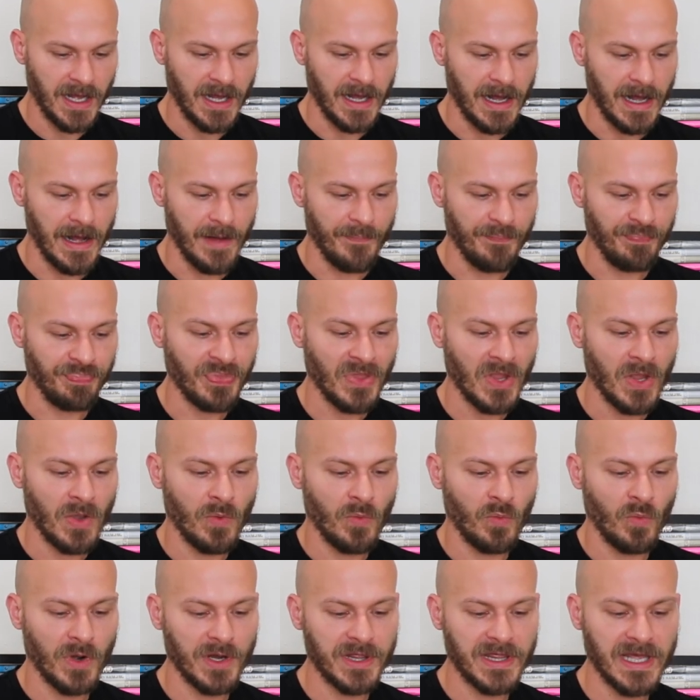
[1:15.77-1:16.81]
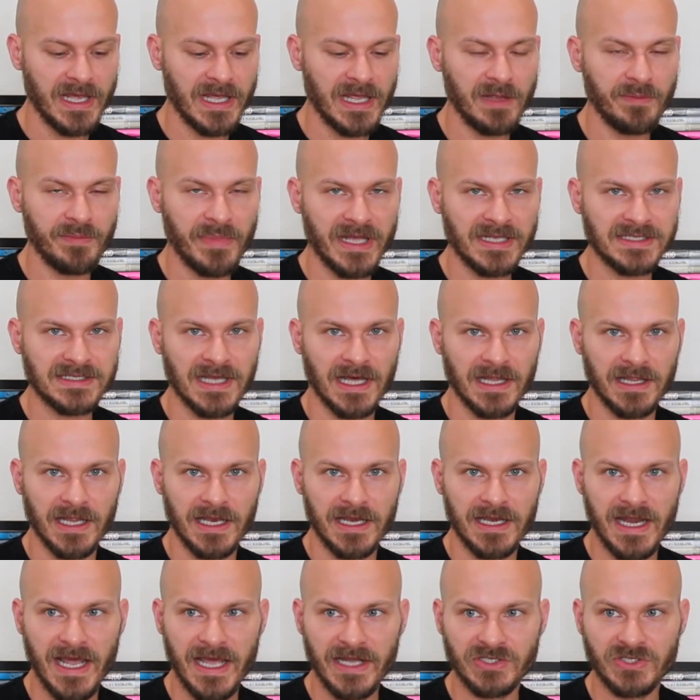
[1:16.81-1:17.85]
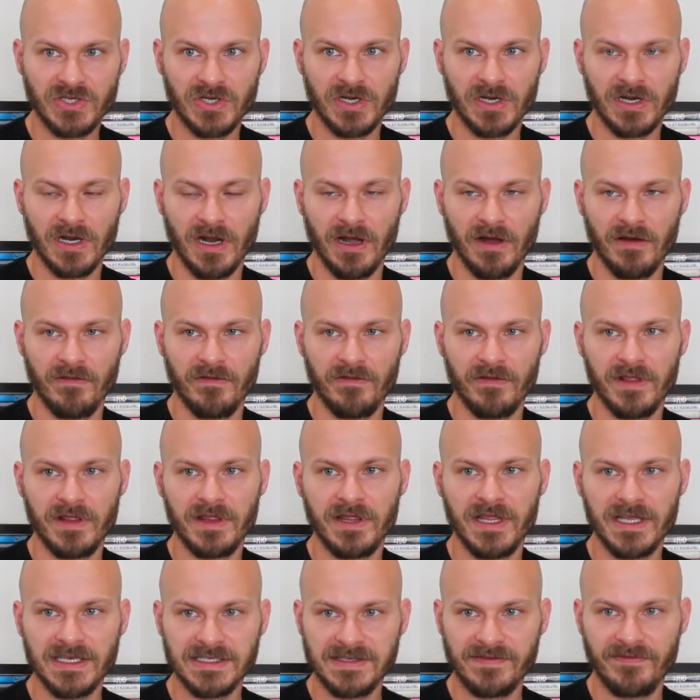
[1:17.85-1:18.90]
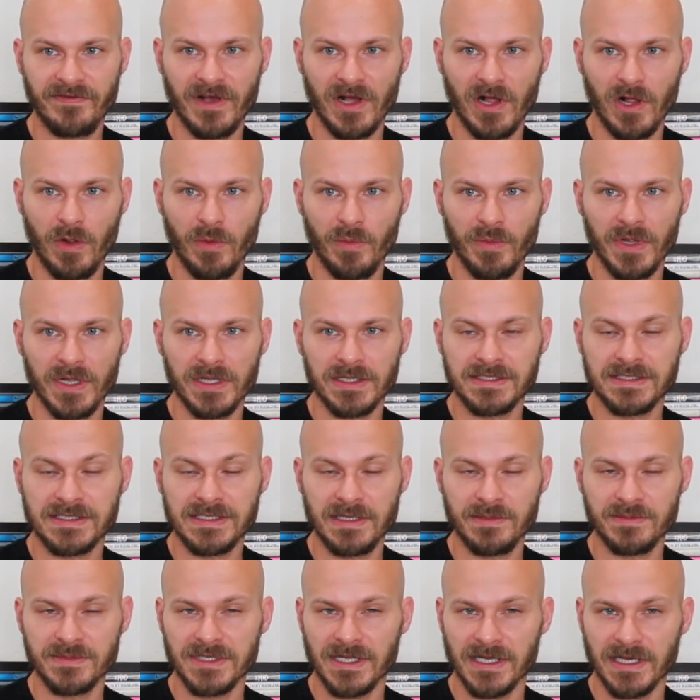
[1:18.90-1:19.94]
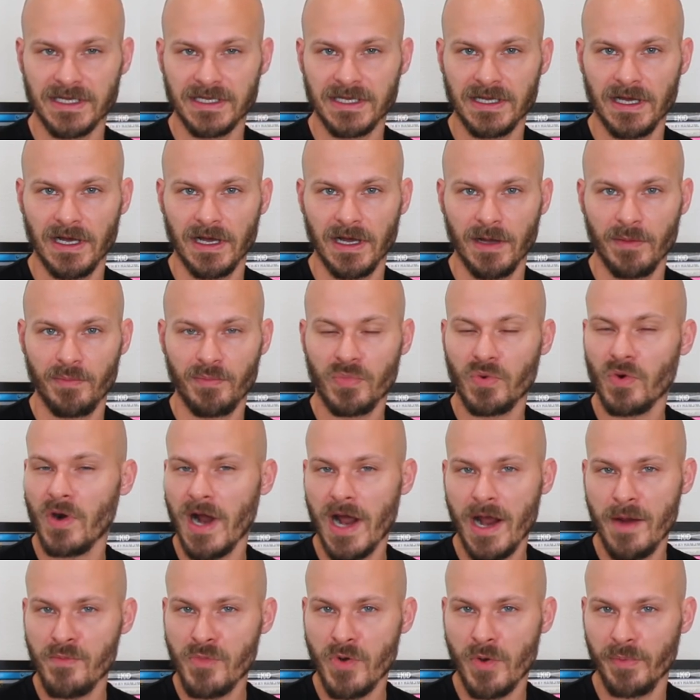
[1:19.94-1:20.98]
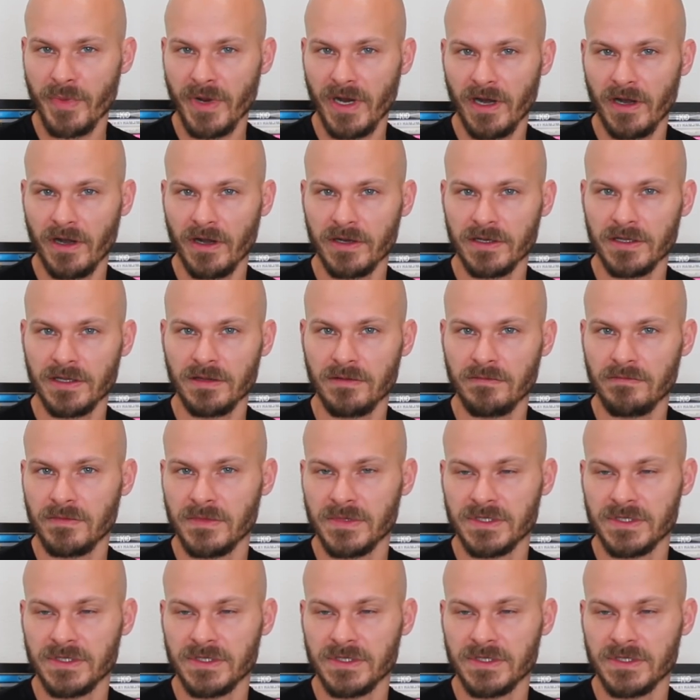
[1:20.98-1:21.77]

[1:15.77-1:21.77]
Um, we're thinking, based on the nature of this film, it seems like a prime premiere